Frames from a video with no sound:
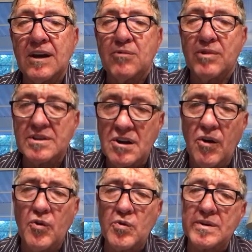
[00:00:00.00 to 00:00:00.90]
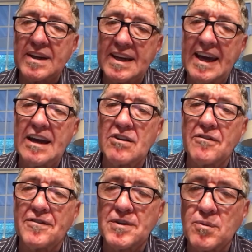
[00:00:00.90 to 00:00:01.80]
We're told to care
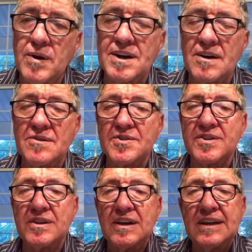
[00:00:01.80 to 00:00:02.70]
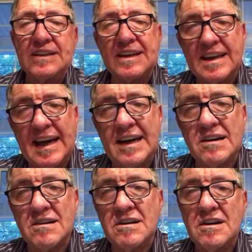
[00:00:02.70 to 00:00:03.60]
for the widows, to
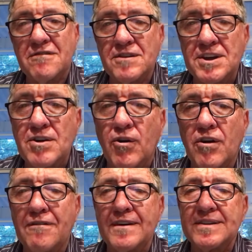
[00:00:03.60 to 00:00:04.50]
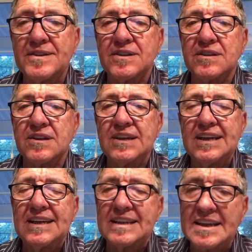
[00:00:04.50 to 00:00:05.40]
care for the orphans,
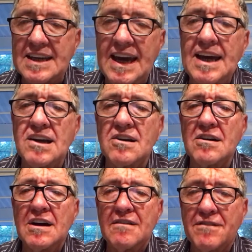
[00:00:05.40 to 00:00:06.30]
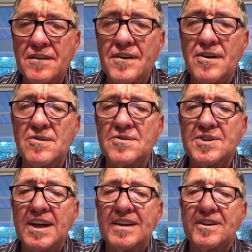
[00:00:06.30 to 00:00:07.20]
to care for those
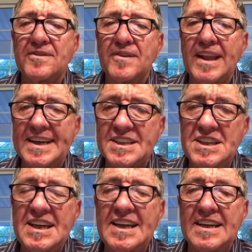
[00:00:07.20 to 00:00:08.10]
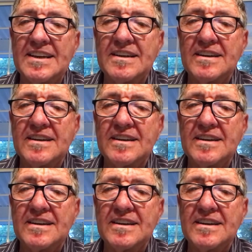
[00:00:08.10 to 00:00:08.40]
that are less needy.